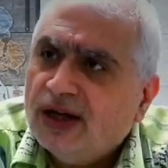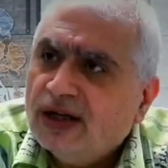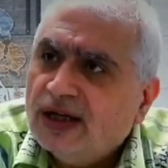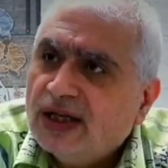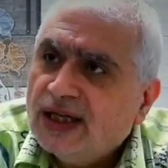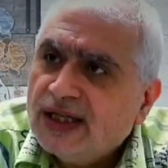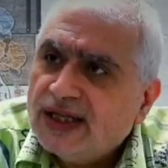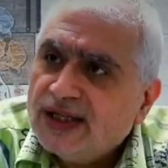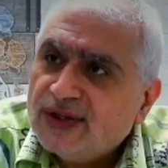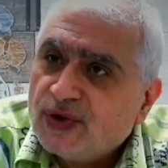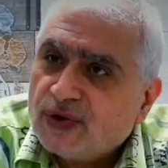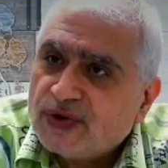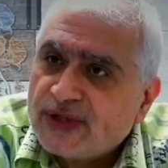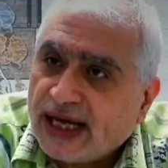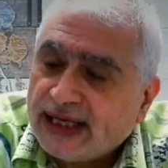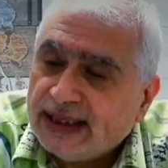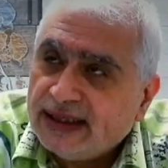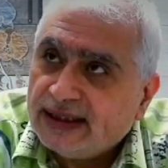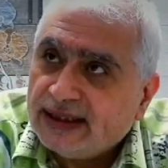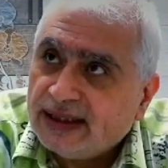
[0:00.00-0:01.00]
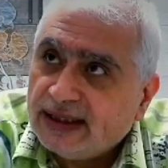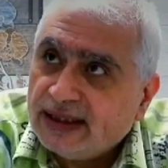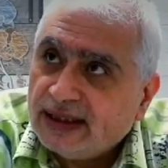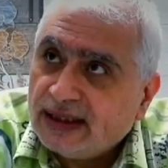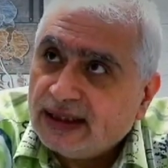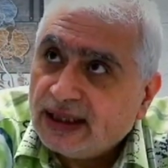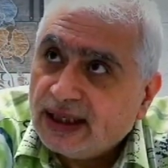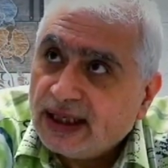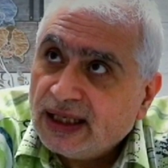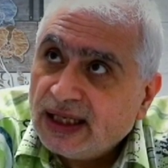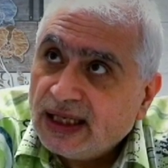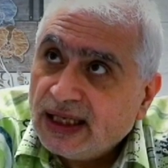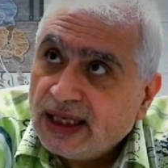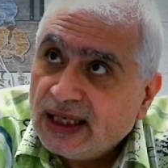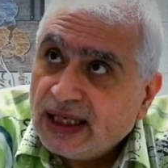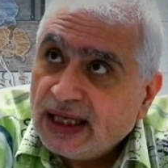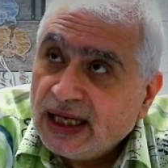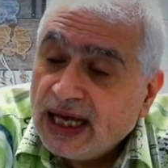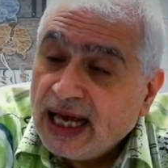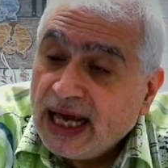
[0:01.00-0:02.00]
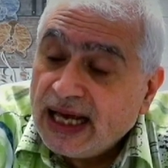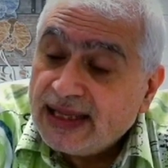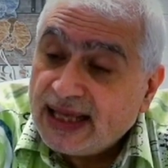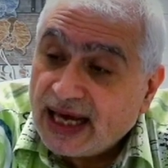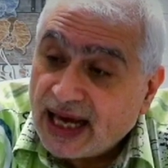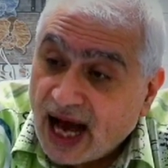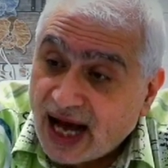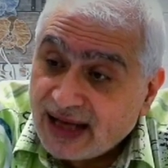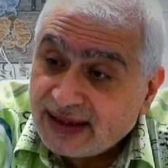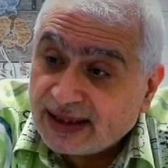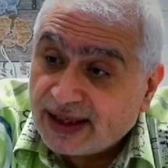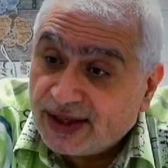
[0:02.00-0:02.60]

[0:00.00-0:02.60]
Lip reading: society. They asked us